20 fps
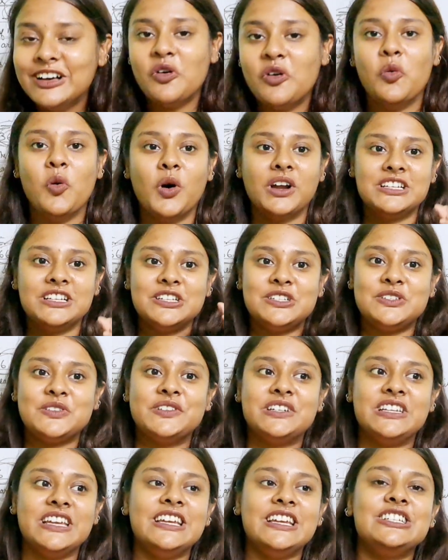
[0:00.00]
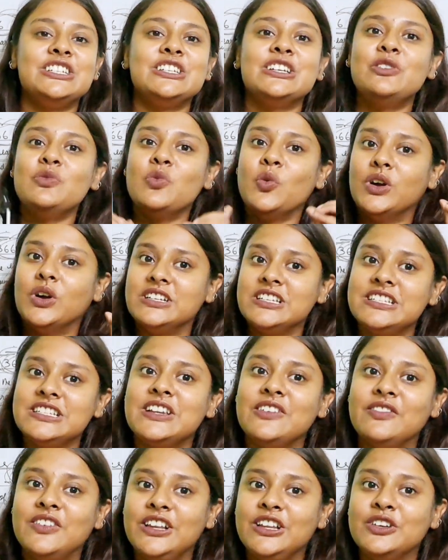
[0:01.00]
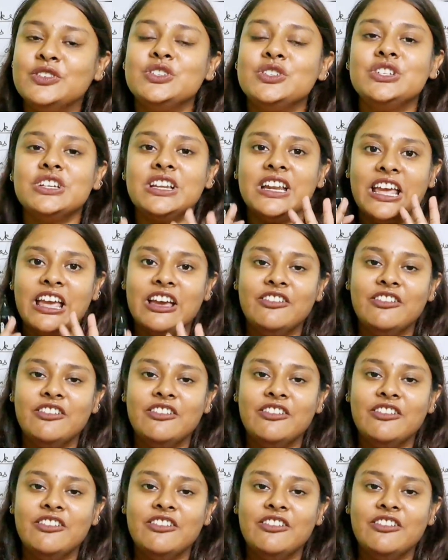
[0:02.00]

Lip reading: what is rotation, what is revolution,